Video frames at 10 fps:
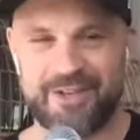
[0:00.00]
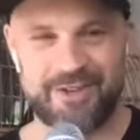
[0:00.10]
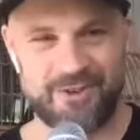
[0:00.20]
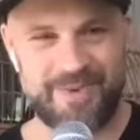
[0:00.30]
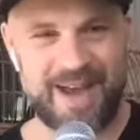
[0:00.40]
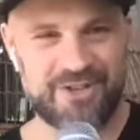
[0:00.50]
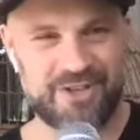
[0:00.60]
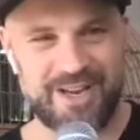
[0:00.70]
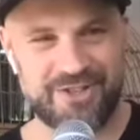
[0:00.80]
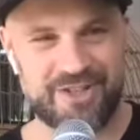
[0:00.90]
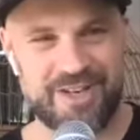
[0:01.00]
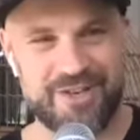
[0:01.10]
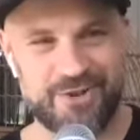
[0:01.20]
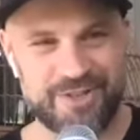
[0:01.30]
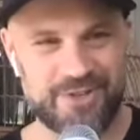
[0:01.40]
your imagination
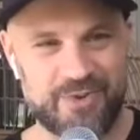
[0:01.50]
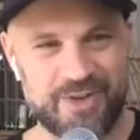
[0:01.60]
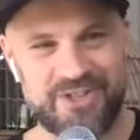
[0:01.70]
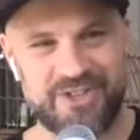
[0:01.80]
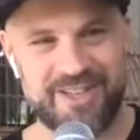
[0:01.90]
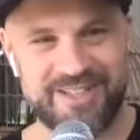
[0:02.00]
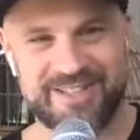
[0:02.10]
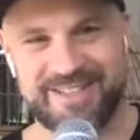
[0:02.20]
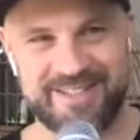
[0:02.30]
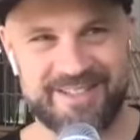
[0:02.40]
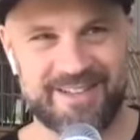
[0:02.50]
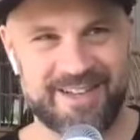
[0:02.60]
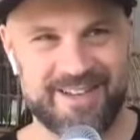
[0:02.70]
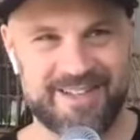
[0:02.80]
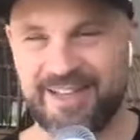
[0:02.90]
and your intuition is
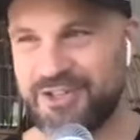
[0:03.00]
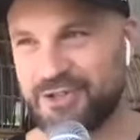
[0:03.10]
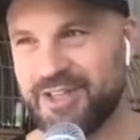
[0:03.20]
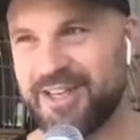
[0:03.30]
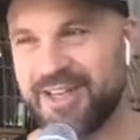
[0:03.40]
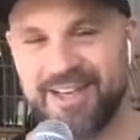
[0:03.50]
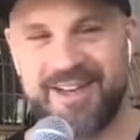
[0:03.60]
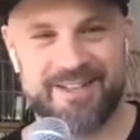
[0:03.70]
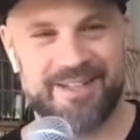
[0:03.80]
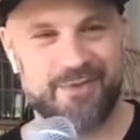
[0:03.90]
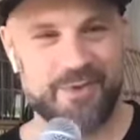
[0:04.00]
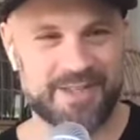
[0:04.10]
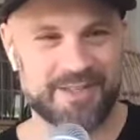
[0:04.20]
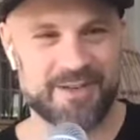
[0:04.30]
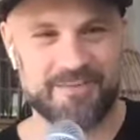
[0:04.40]
essentially connecting with
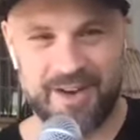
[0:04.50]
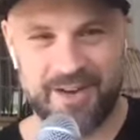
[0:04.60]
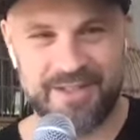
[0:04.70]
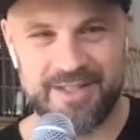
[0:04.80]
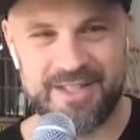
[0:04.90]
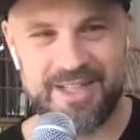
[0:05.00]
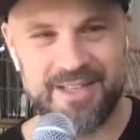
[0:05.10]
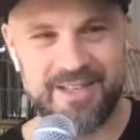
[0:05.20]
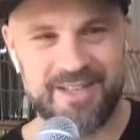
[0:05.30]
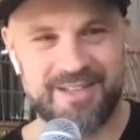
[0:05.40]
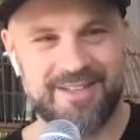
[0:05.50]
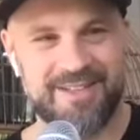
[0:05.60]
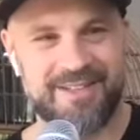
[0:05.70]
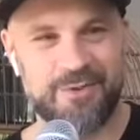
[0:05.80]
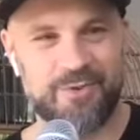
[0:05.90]
some unseen
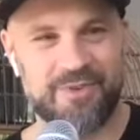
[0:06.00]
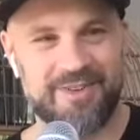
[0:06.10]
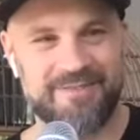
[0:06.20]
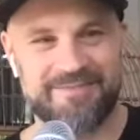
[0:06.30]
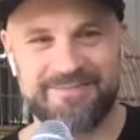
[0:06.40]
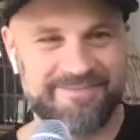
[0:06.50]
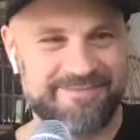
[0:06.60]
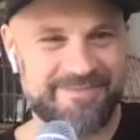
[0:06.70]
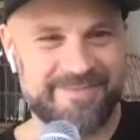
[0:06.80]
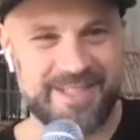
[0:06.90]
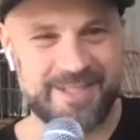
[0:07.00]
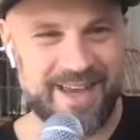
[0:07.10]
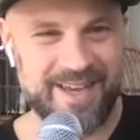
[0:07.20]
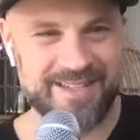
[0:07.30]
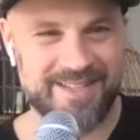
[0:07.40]

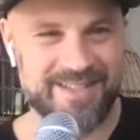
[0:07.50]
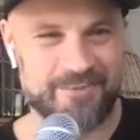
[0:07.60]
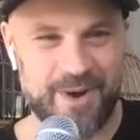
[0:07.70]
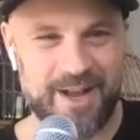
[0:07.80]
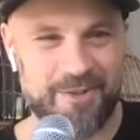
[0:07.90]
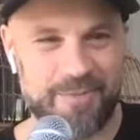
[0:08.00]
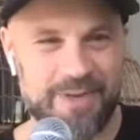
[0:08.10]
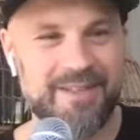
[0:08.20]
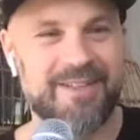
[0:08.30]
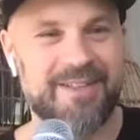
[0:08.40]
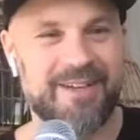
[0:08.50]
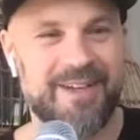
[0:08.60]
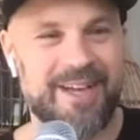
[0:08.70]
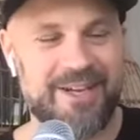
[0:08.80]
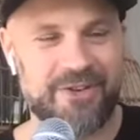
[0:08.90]
space realm
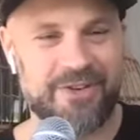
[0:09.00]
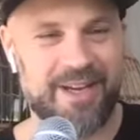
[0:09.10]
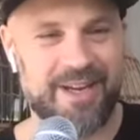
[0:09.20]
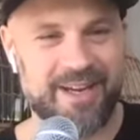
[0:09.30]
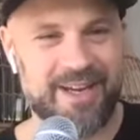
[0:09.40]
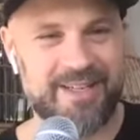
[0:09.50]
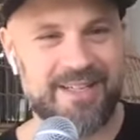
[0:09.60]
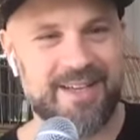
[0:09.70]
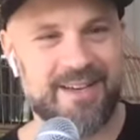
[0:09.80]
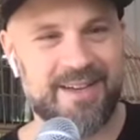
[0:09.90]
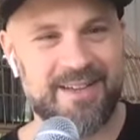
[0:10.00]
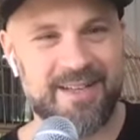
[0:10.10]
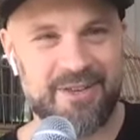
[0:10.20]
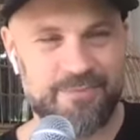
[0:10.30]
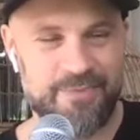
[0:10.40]
and you're getting an idea and
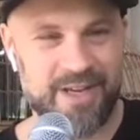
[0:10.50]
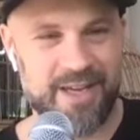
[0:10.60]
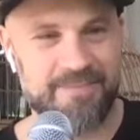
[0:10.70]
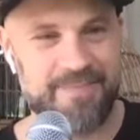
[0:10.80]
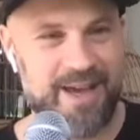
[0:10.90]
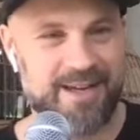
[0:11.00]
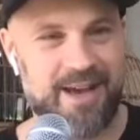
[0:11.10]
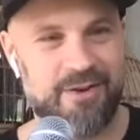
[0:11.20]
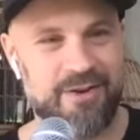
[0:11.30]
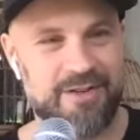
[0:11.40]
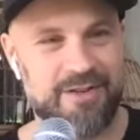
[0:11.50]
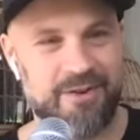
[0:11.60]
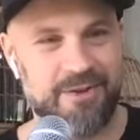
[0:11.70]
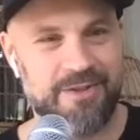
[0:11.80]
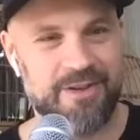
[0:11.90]
then you're bringing it back down into
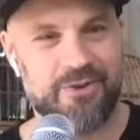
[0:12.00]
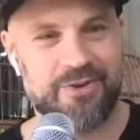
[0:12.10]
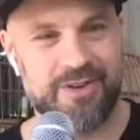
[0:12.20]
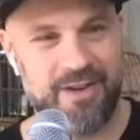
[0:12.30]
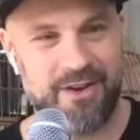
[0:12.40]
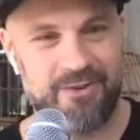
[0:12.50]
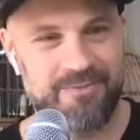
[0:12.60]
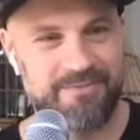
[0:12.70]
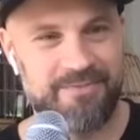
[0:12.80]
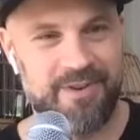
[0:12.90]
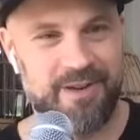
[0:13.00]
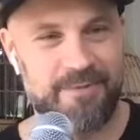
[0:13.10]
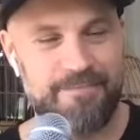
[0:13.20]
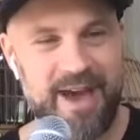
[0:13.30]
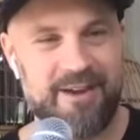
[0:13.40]
earth and you know
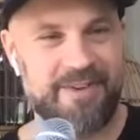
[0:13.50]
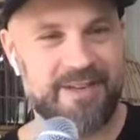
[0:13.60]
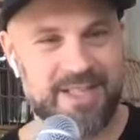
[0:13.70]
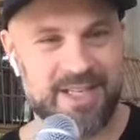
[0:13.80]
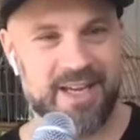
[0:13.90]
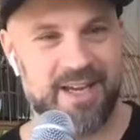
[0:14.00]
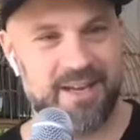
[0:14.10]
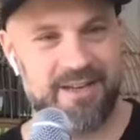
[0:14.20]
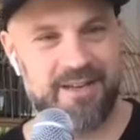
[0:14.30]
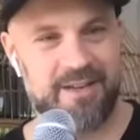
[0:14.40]
manifesting it